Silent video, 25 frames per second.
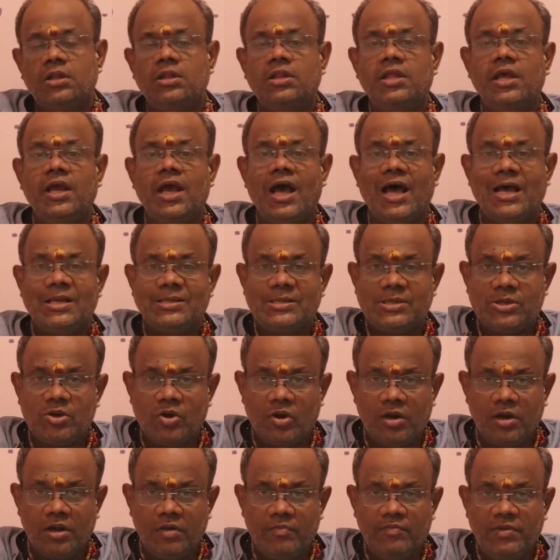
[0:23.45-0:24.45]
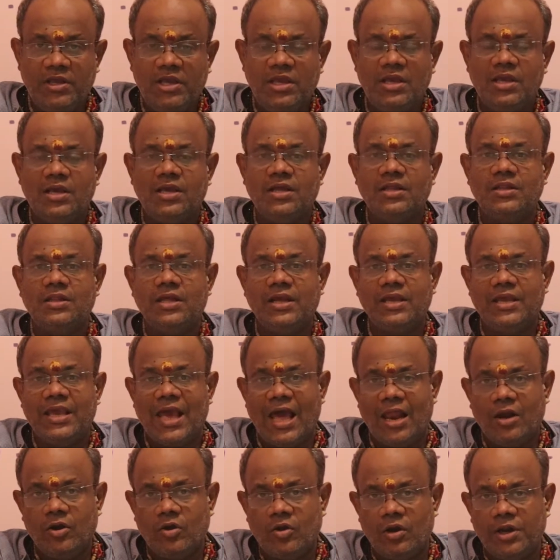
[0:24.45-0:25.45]
The astronomy, the
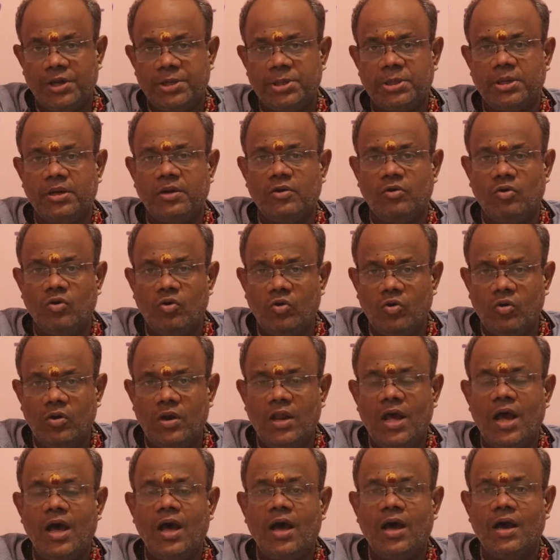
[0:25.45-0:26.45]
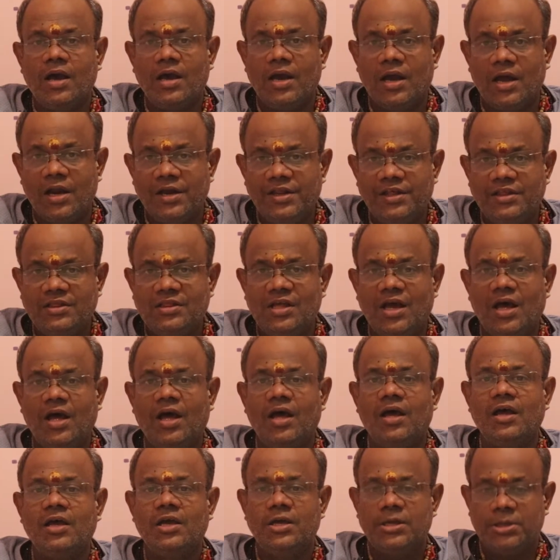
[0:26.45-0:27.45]
calculation, Gola,
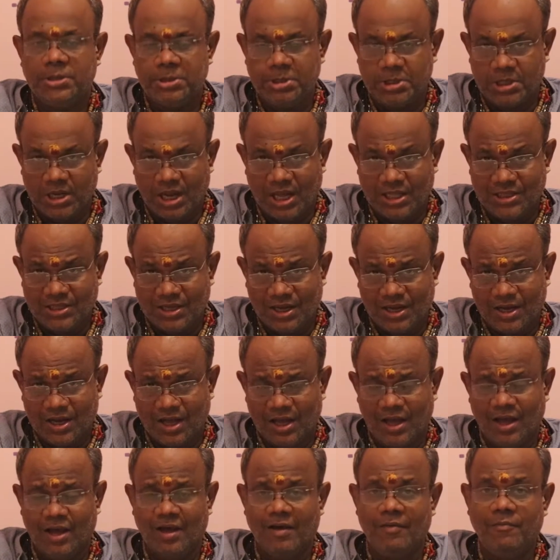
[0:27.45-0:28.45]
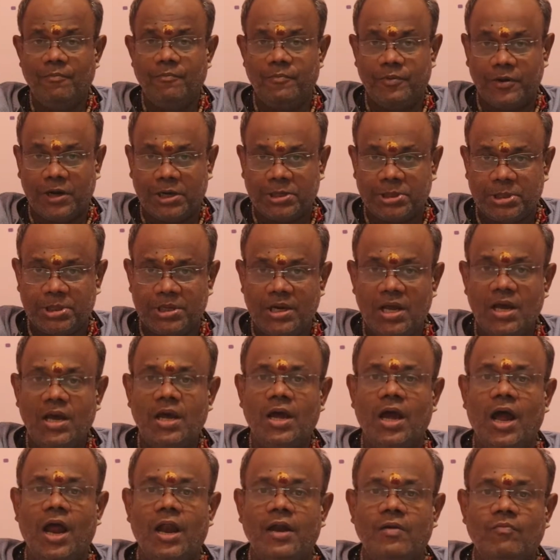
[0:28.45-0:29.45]
Ganita, Jataka,
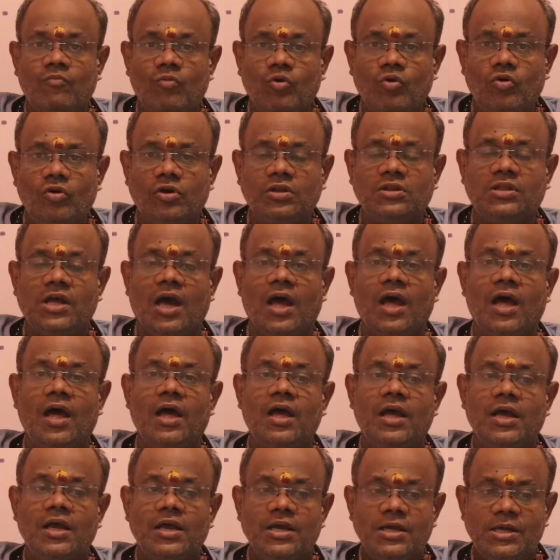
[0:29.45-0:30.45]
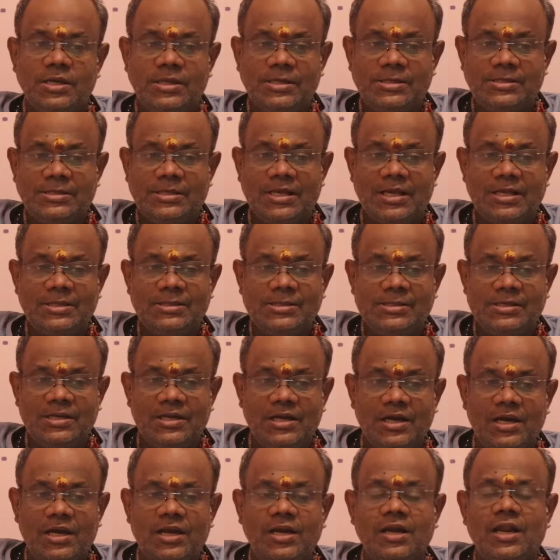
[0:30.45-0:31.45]
Prashna and Muhurta is
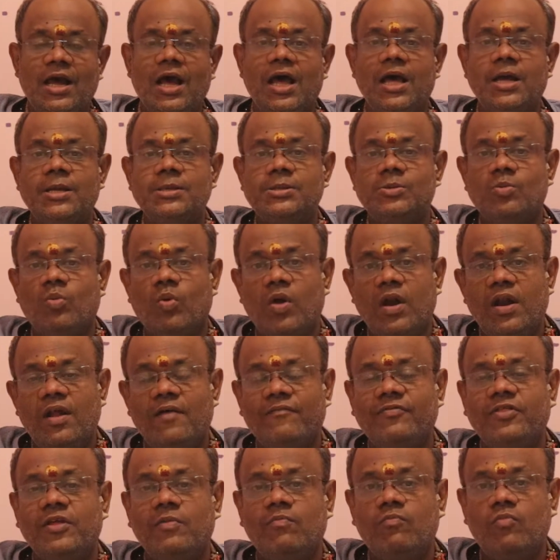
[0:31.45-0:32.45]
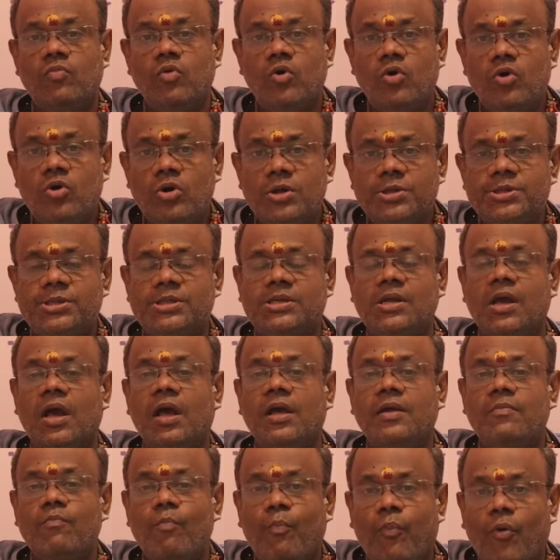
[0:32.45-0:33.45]
considered as one of the most
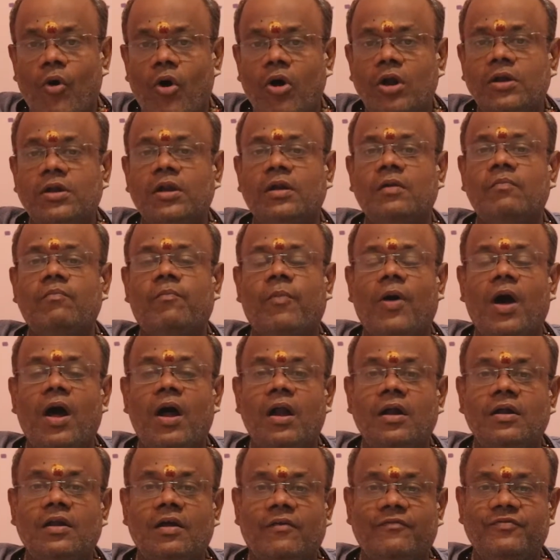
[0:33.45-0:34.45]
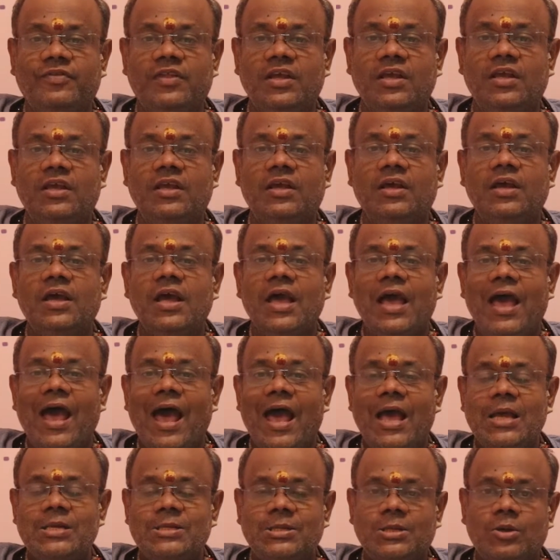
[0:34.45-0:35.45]
important part of the
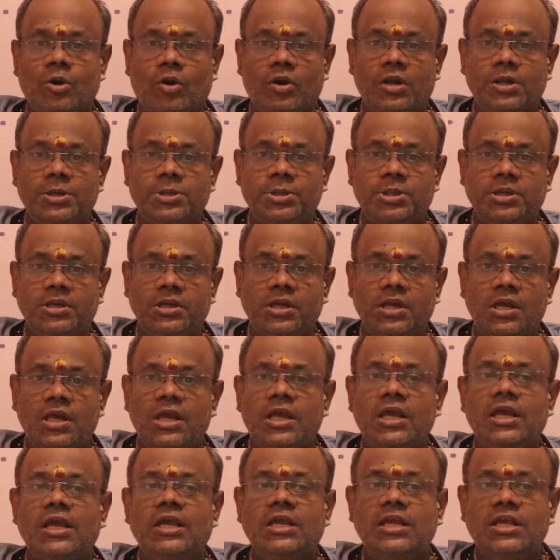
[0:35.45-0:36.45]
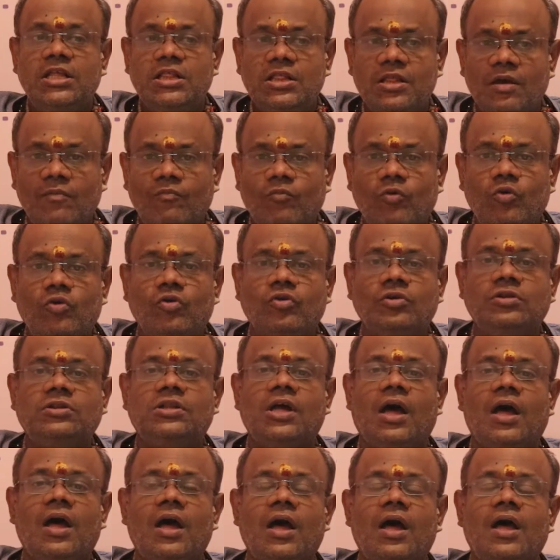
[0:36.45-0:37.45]
astrology. In the
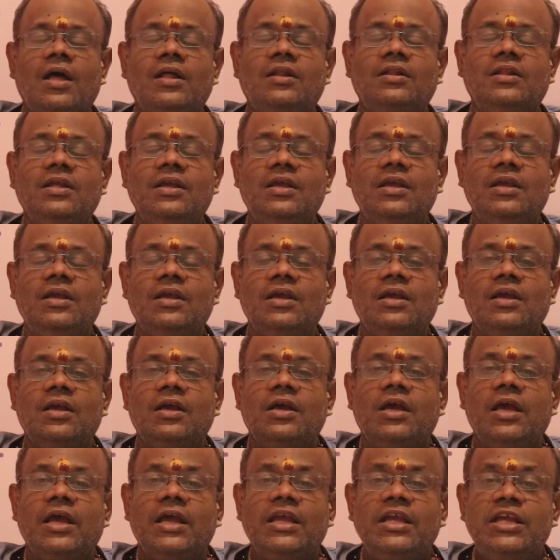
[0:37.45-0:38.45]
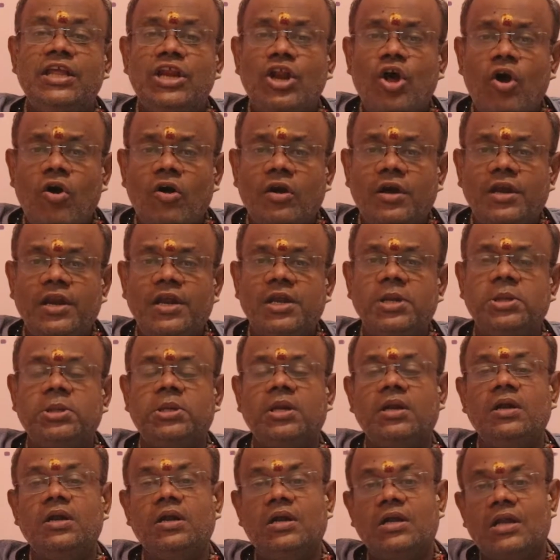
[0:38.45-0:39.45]
Muhurta, the
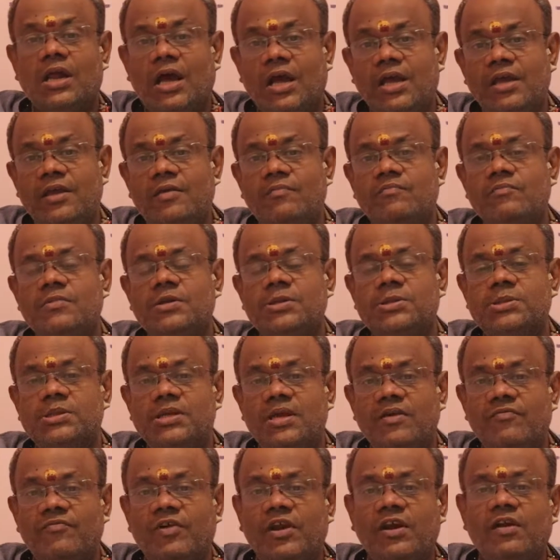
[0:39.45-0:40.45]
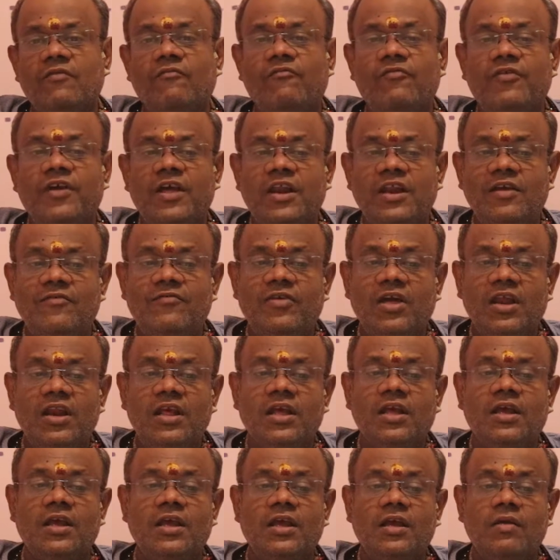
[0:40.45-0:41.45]
inauguration time is given
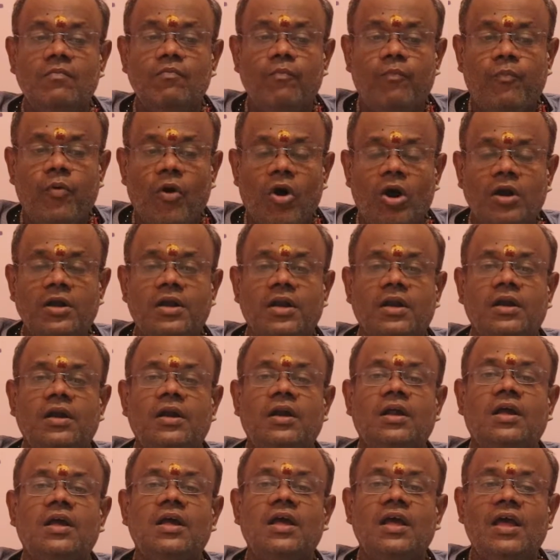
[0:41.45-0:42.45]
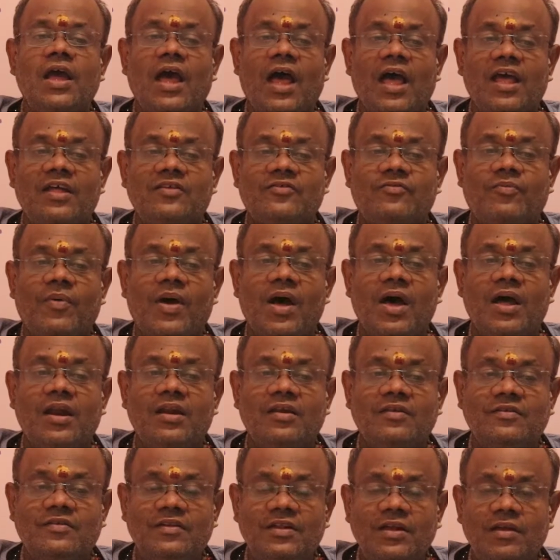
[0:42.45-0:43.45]
very important as
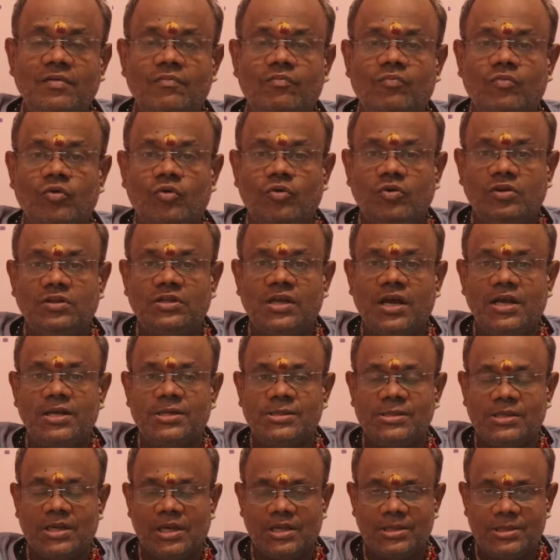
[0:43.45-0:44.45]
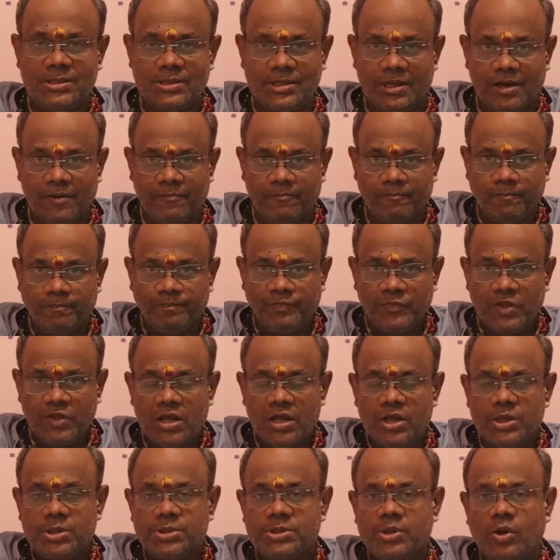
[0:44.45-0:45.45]
far as the Muhurta is concerned.
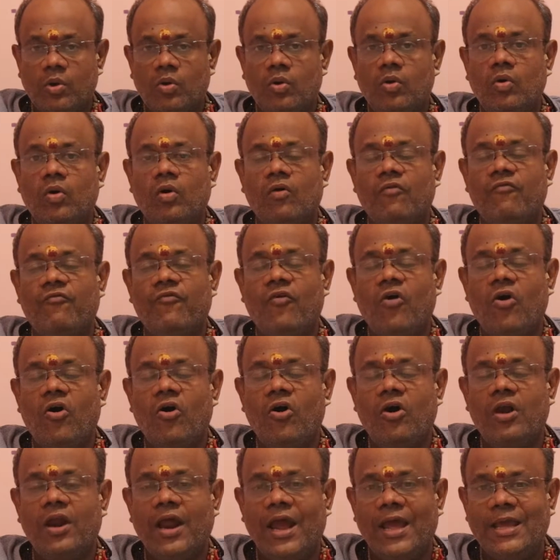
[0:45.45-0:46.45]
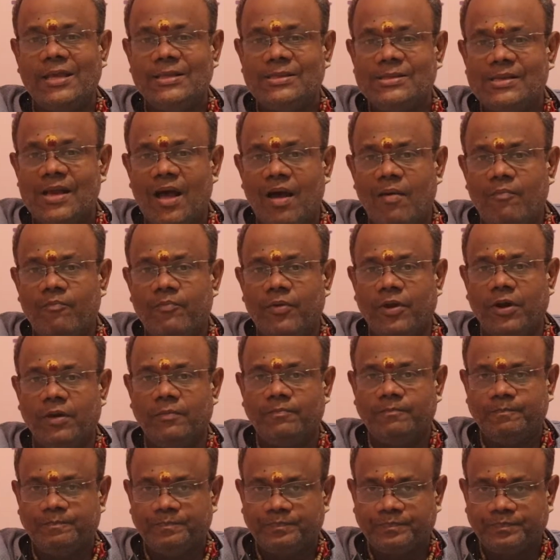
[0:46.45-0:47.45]
So, for
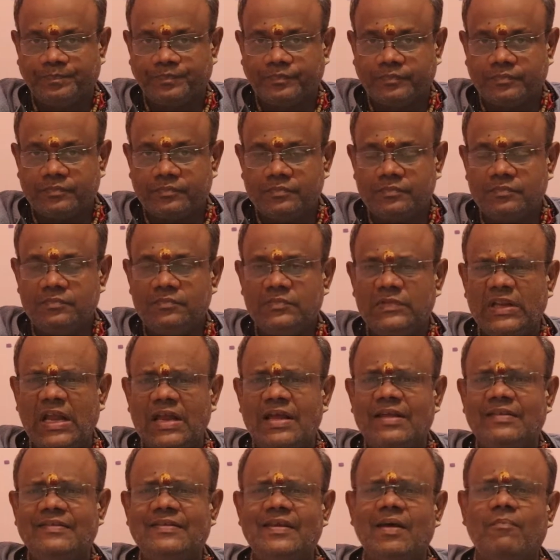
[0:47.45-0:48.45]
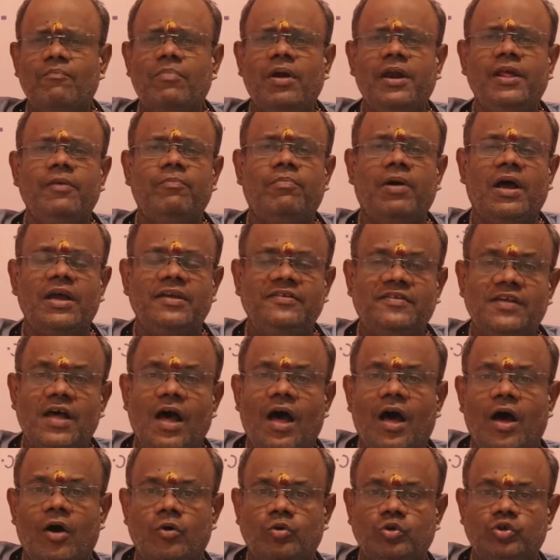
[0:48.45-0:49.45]
example, somebody buys a
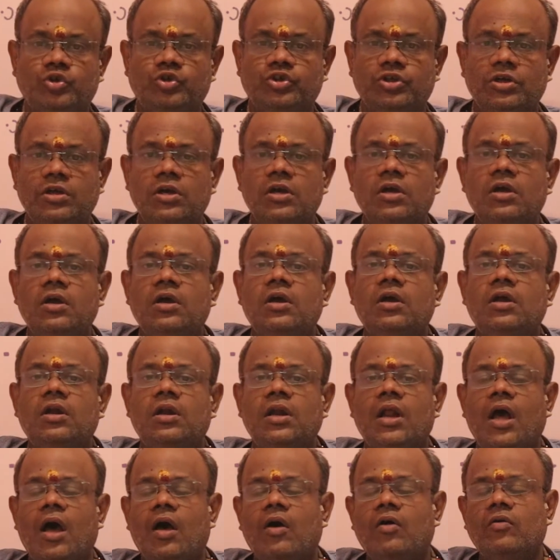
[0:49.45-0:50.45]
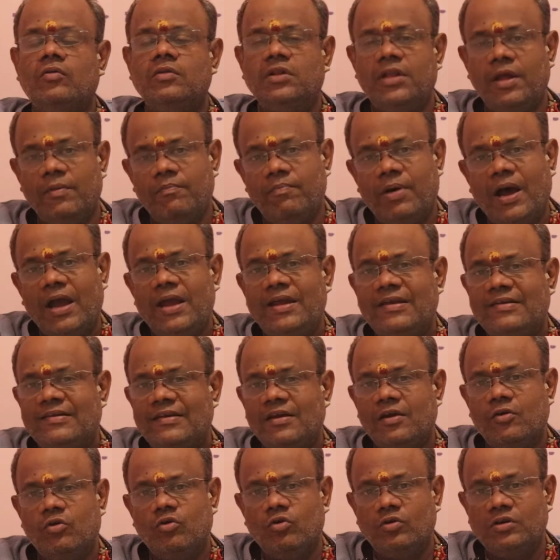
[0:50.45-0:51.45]
house. Now, they buy it
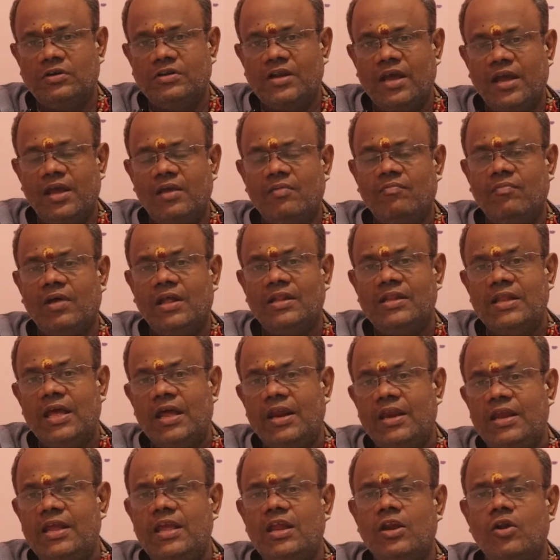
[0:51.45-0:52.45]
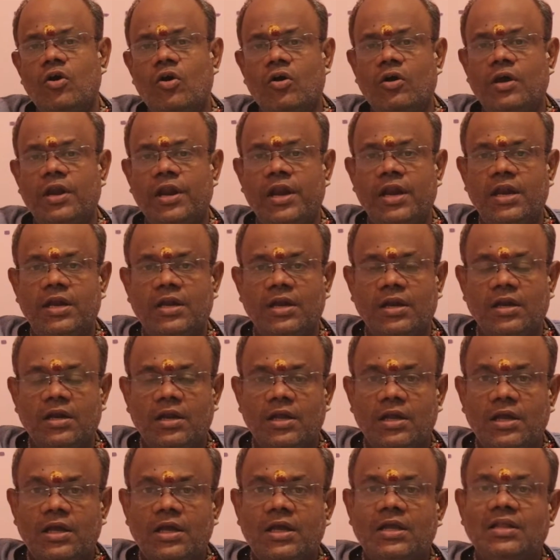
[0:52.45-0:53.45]
in a good time and they re-inaugurate
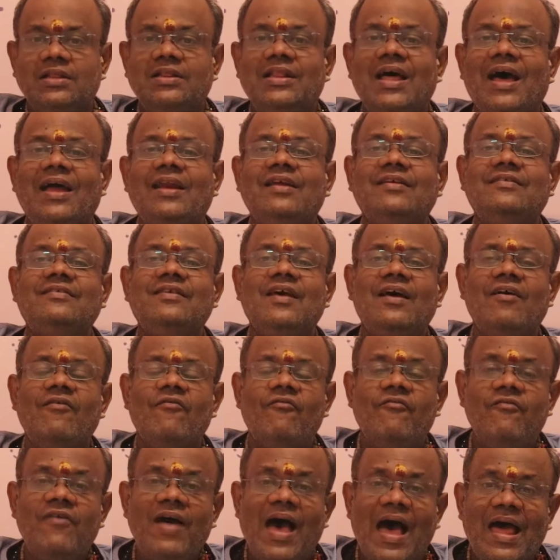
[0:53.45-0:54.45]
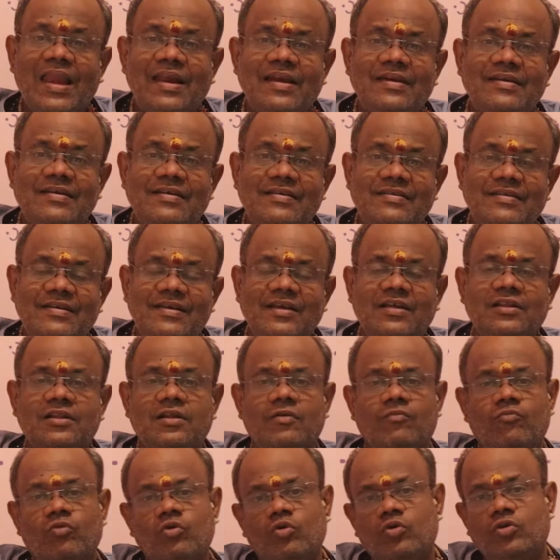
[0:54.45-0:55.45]
it. There is a validity in
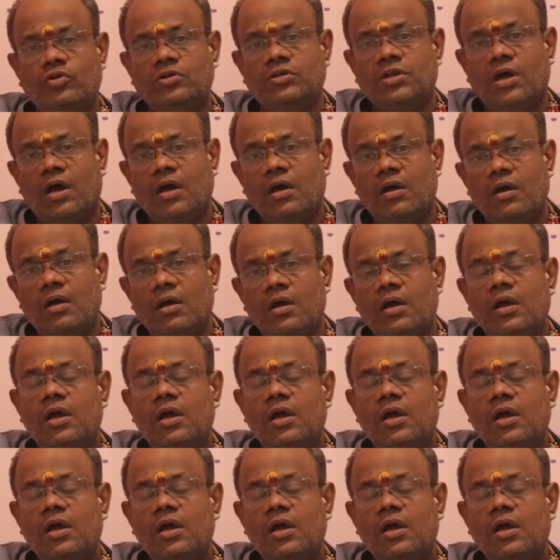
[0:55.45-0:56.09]
the Muhurta.